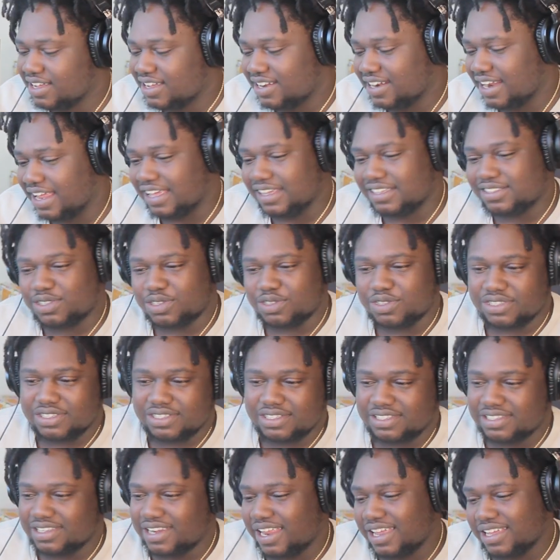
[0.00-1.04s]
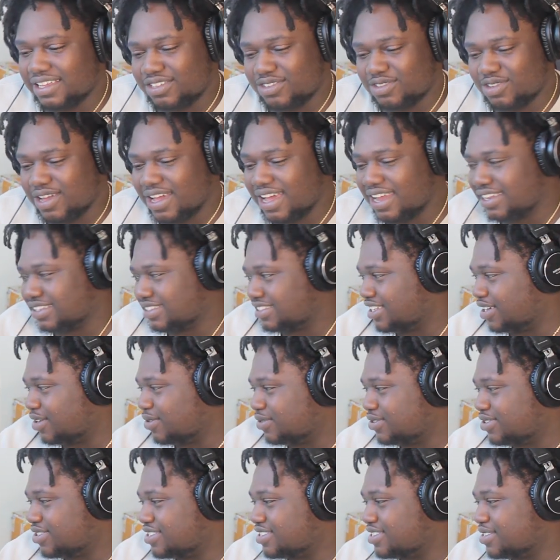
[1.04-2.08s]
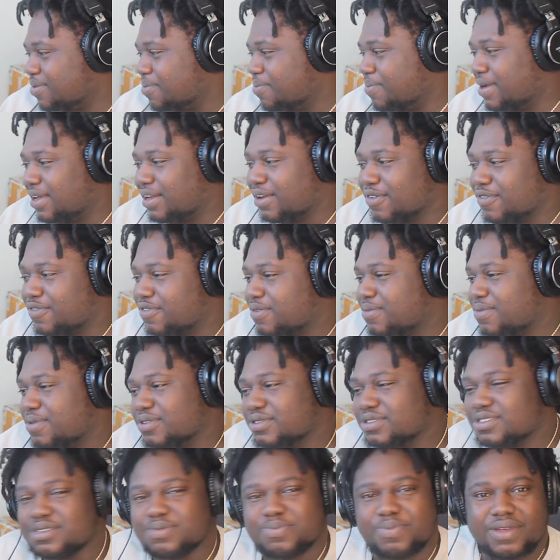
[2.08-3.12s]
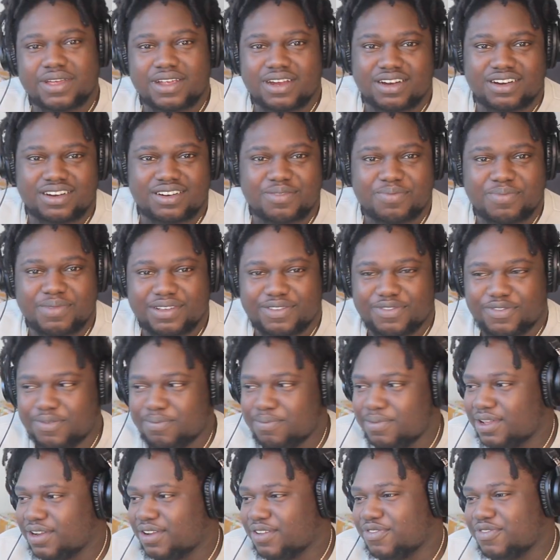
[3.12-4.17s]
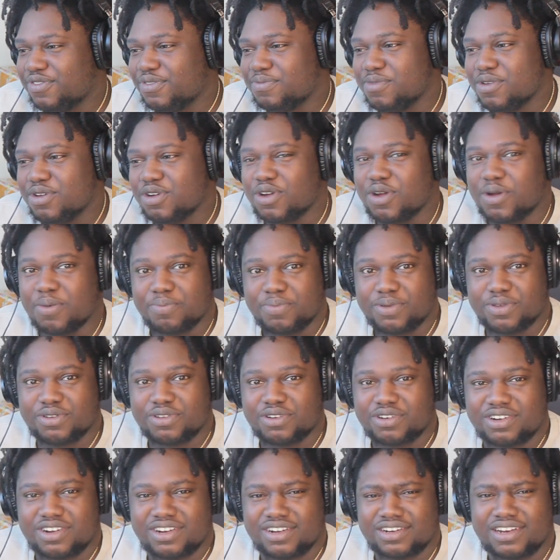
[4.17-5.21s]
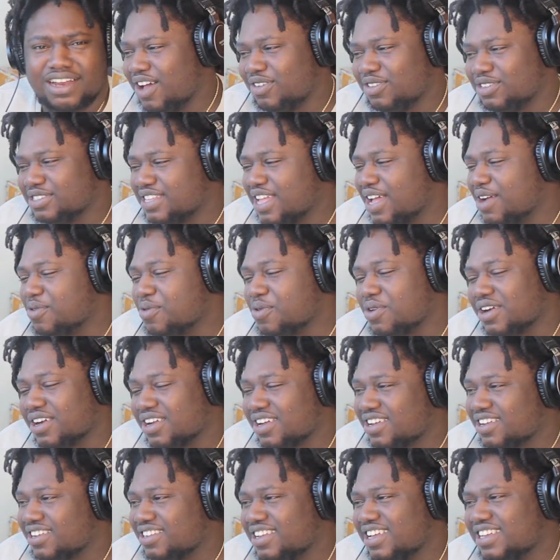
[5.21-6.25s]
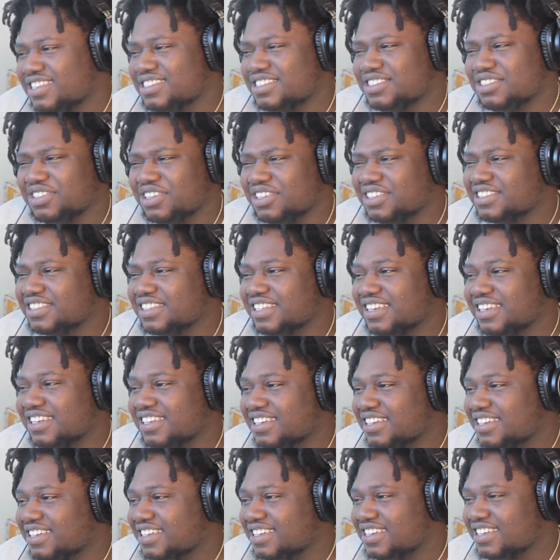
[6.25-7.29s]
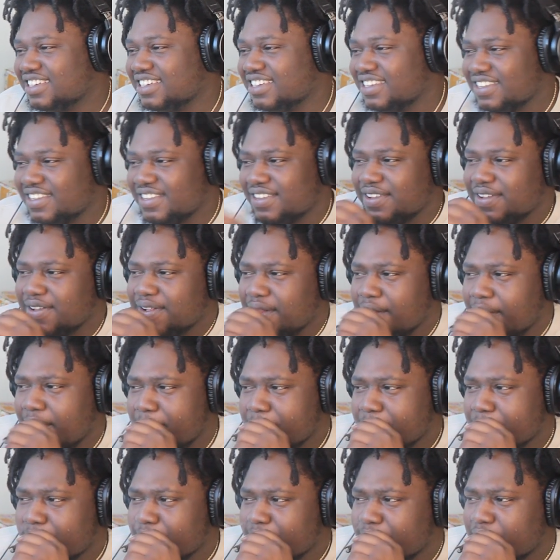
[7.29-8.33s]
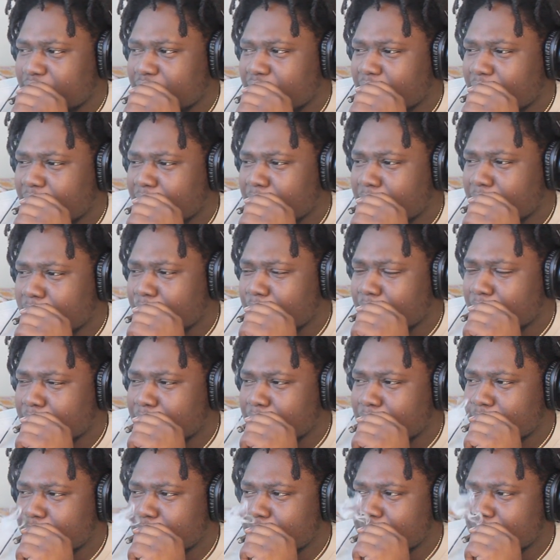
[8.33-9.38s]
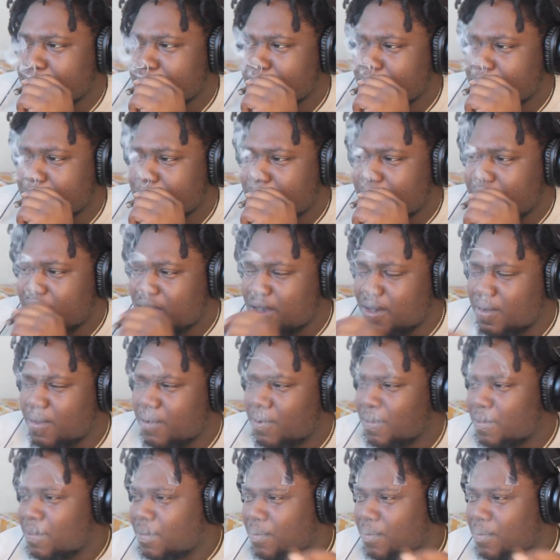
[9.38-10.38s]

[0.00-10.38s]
Like so, you like you gotta tell which one's a male or female speaker, male, female or female computer. How does that work? That's let's determine. Oh yes.